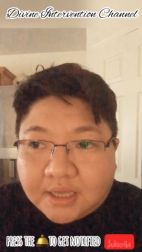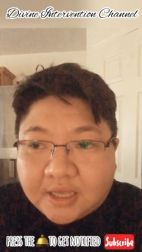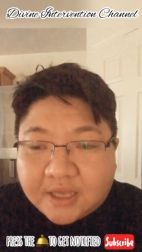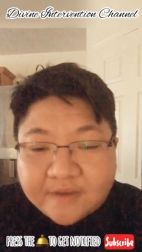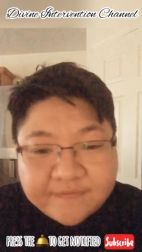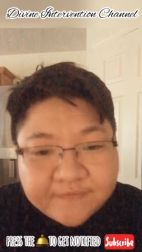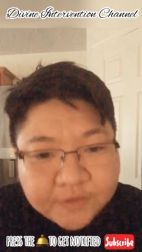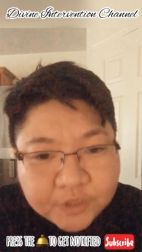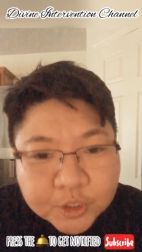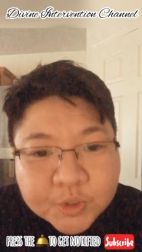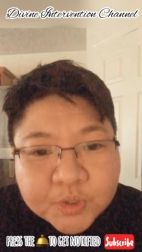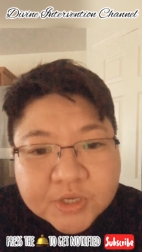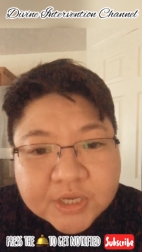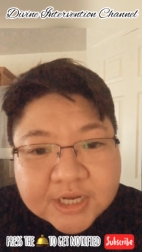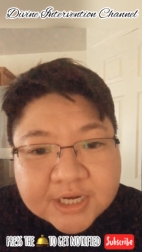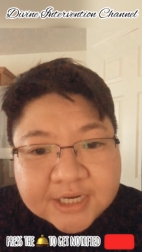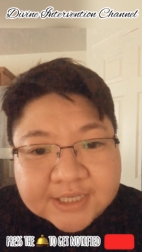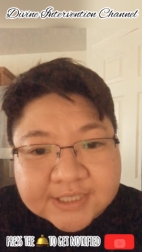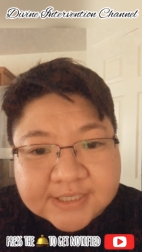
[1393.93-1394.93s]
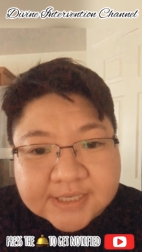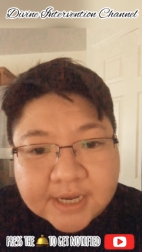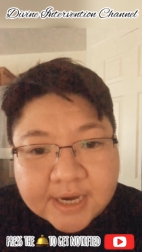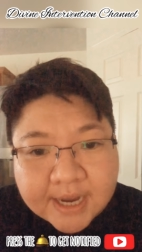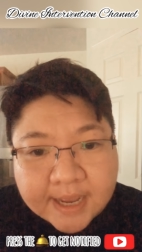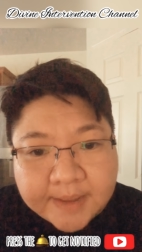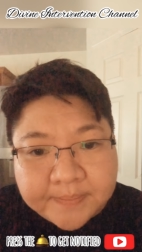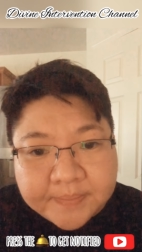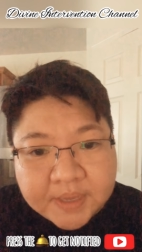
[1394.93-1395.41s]
if union does not
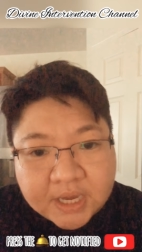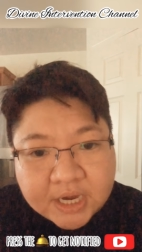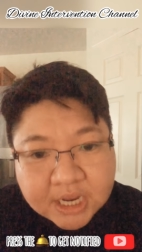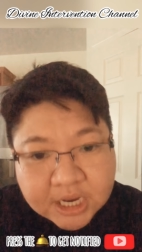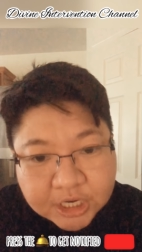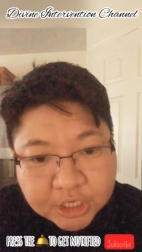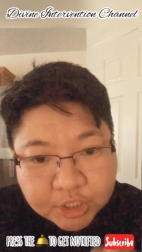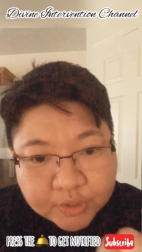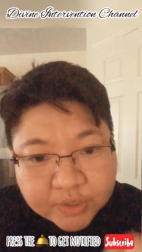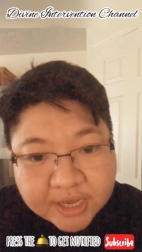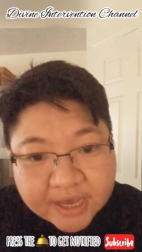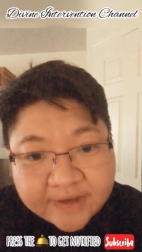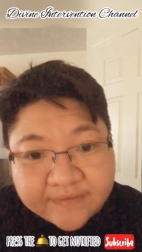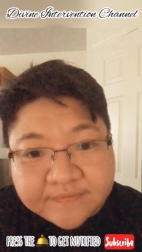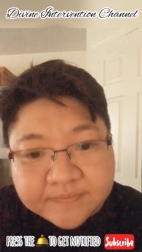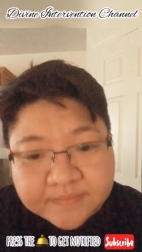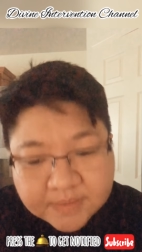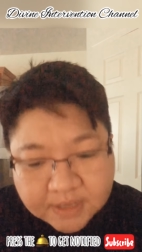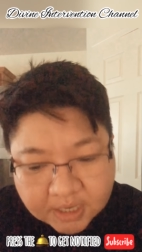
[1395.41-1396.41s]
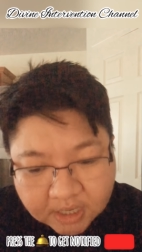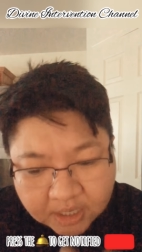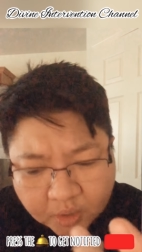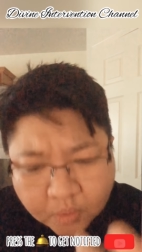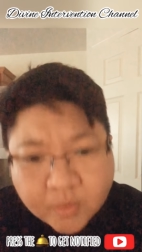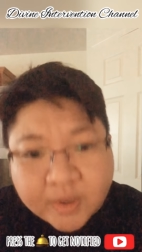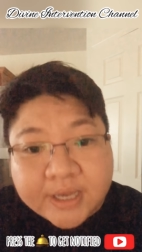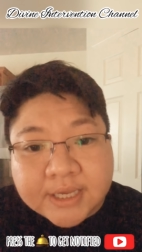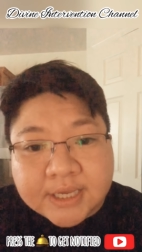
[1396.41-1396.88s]
happen and you have
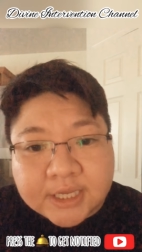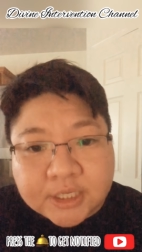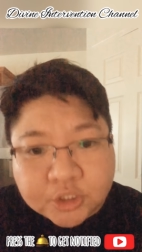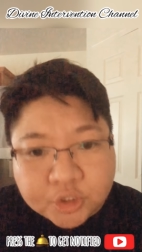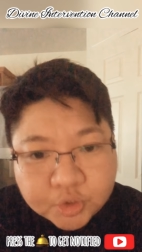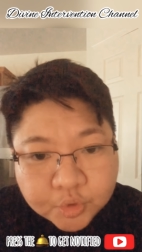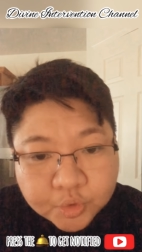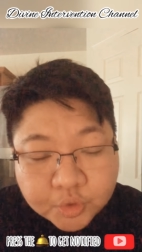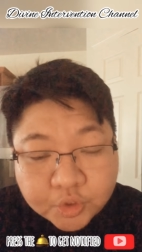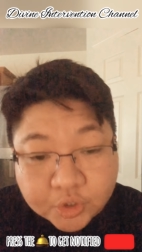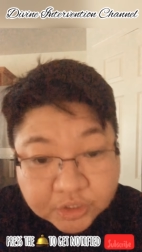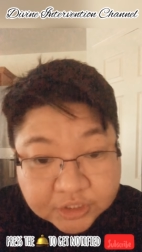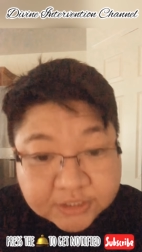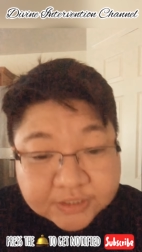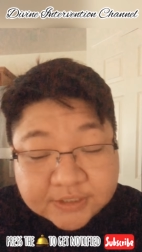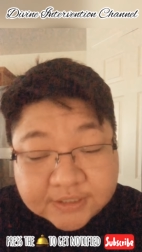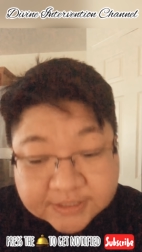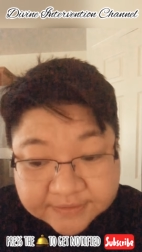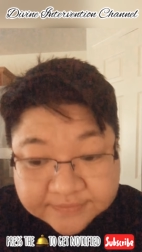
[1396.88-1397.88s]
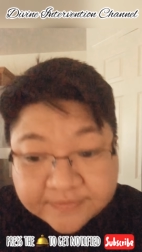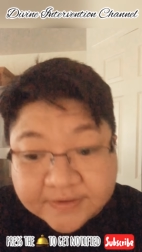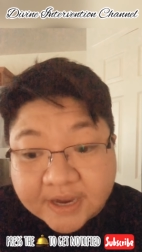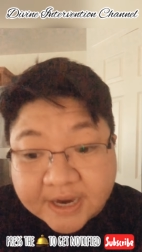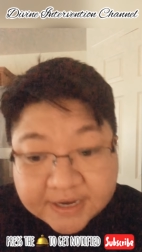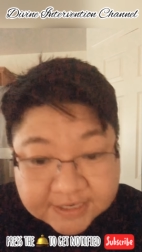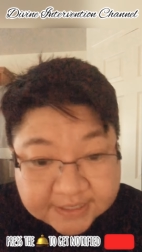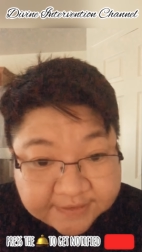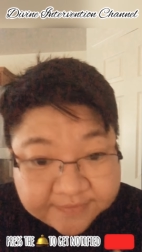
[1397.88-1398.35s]
awakened to your
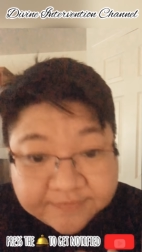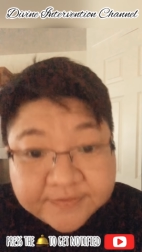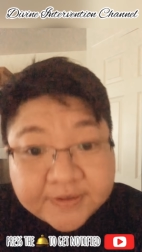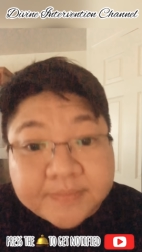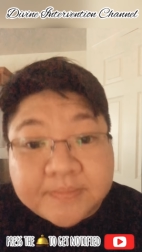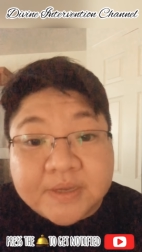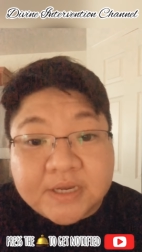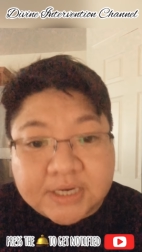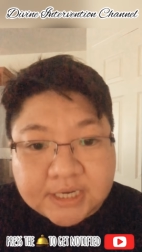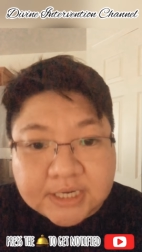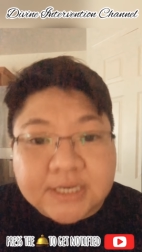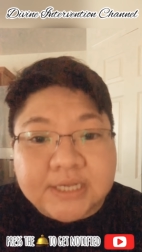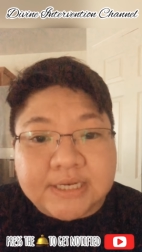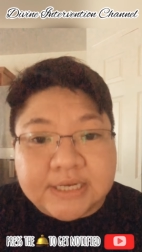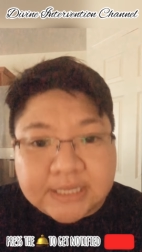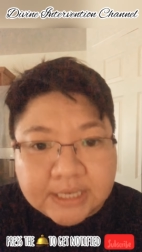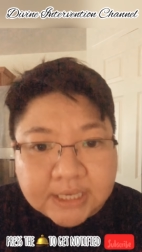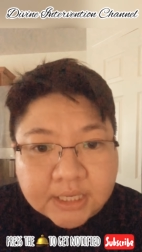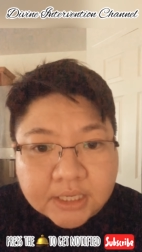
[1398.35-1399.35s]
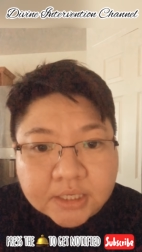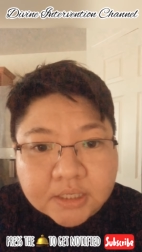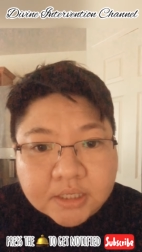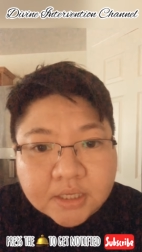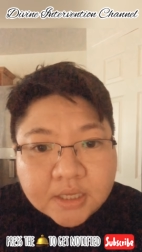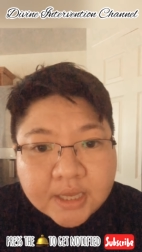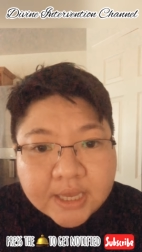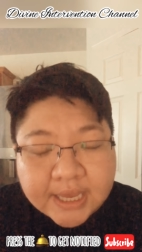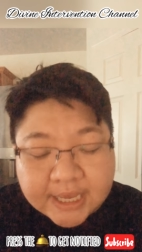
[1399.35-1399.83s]
divine femininity
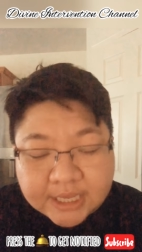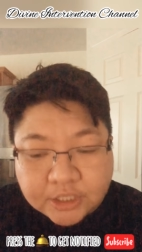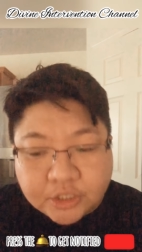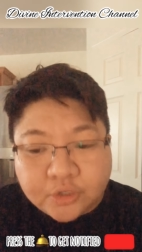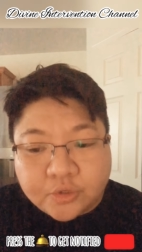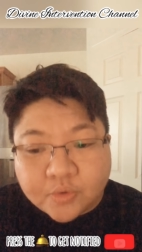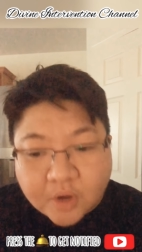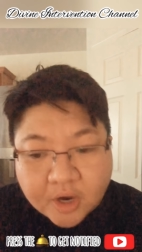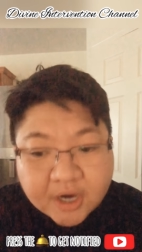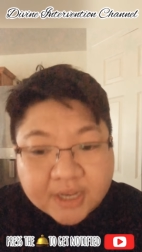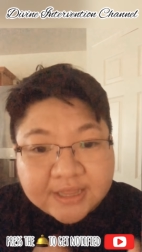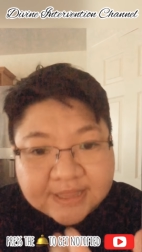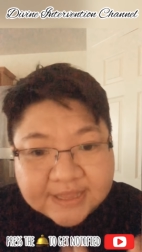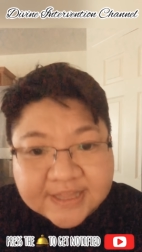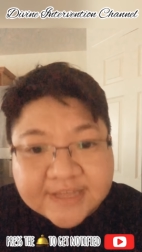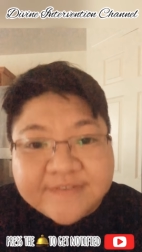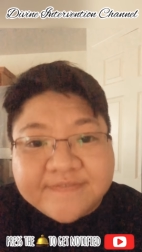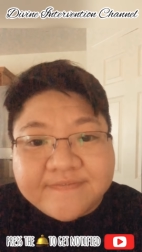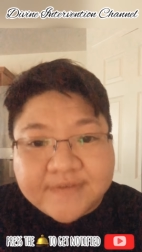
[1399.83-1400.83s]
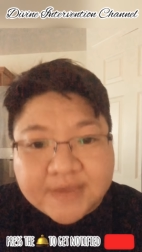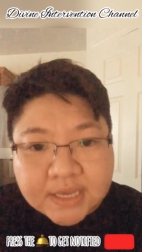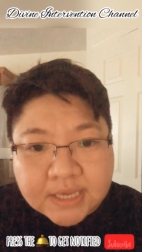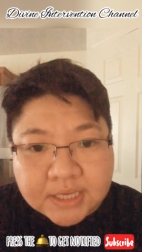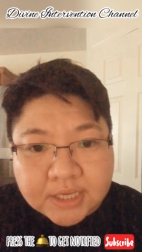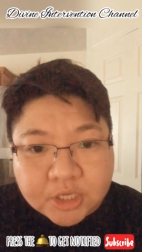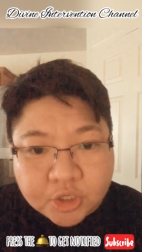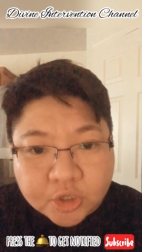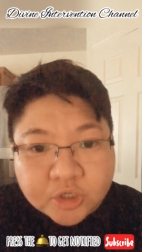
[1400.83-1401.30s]
and you are
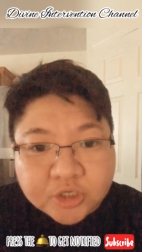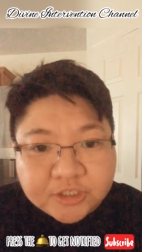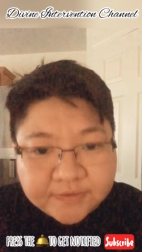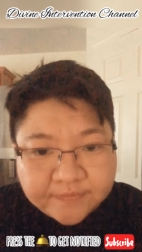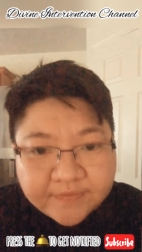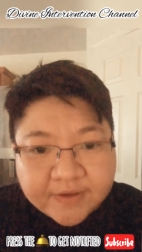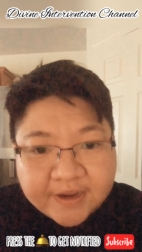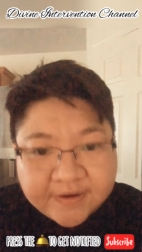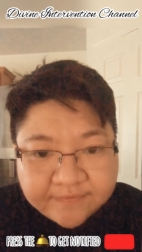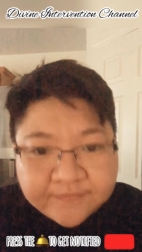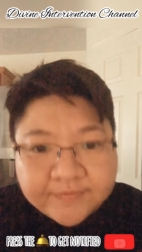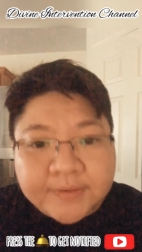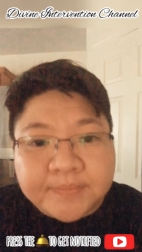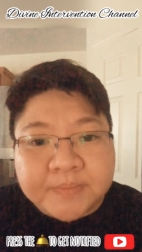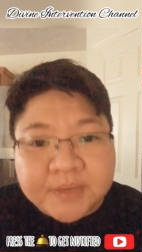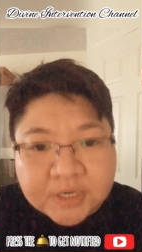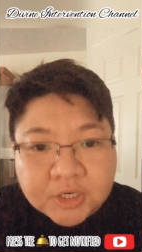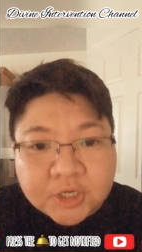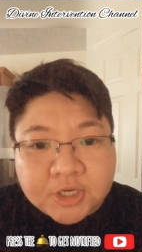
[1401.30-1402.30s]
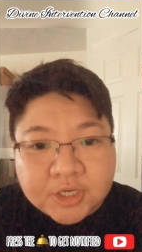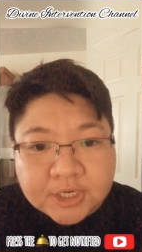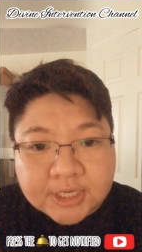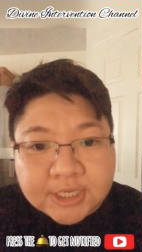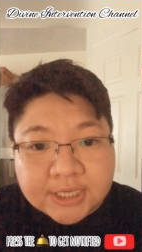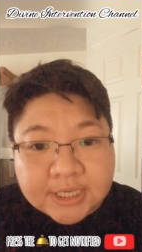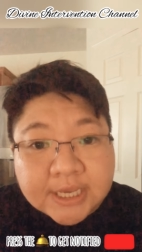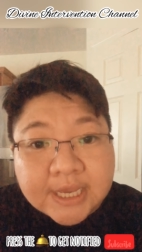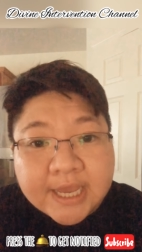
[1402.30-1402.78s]
living your divine
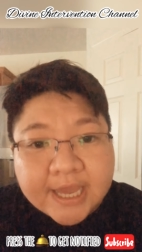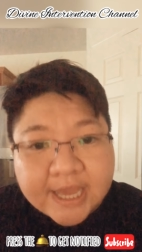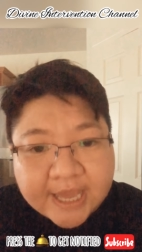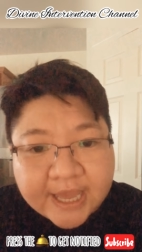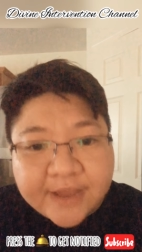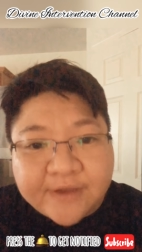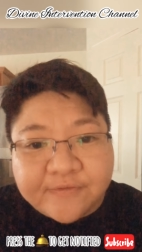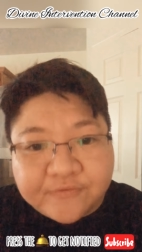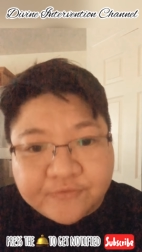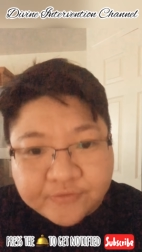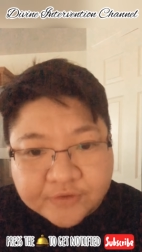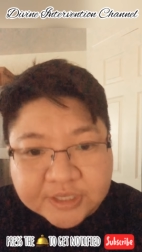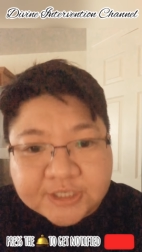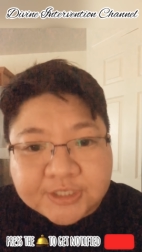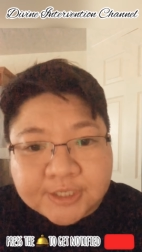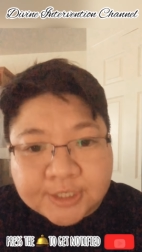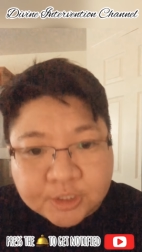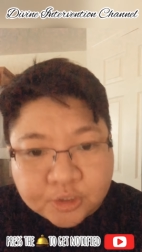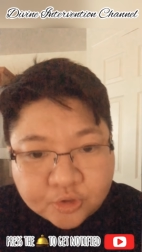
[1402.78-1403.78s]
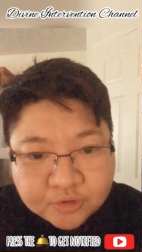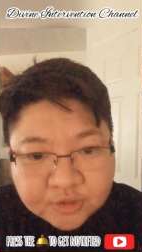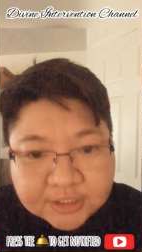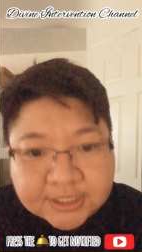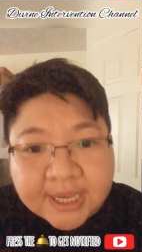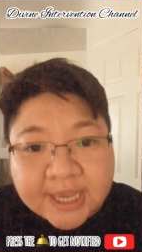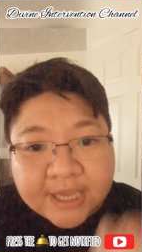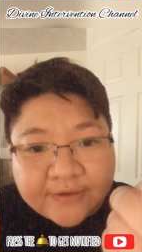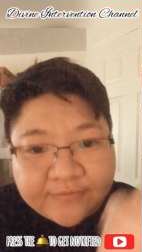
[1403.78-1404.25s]
femininity every single
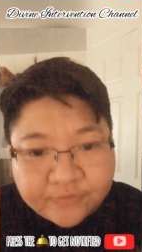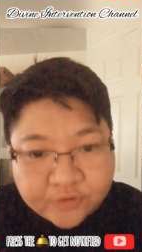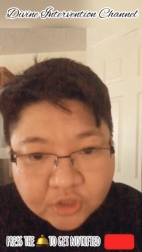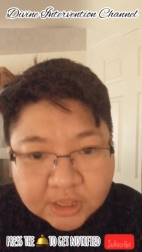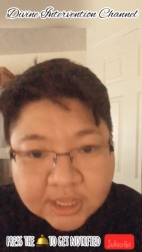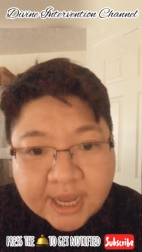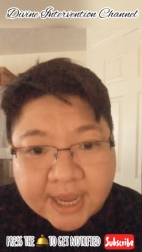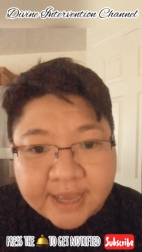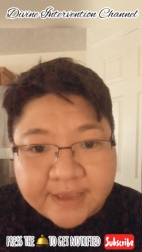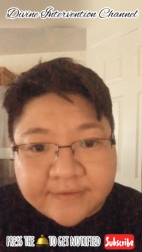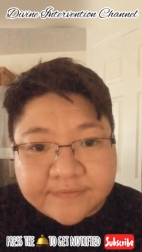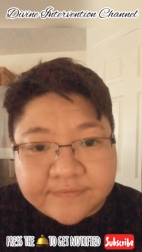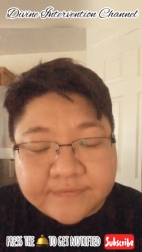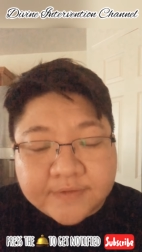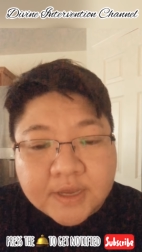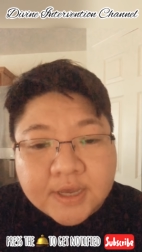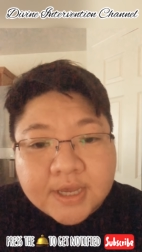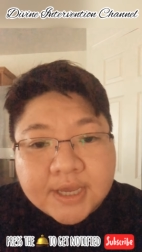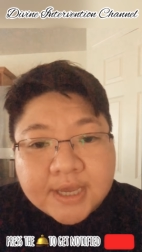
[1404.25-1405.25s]
day of your life